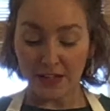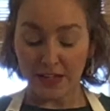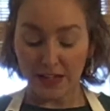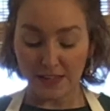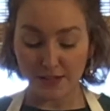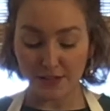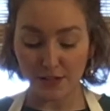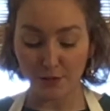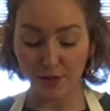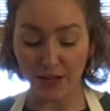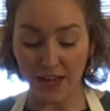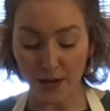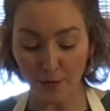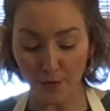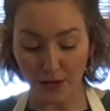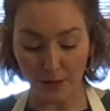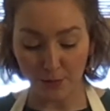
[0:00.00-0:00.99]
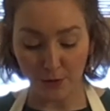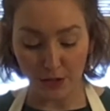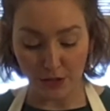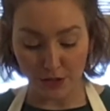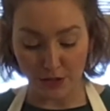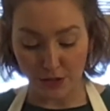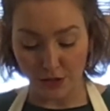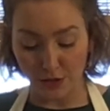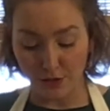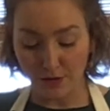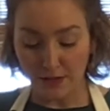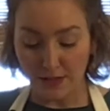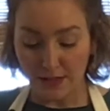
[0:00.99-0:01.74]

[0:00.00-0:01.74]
And so now what I'm going to do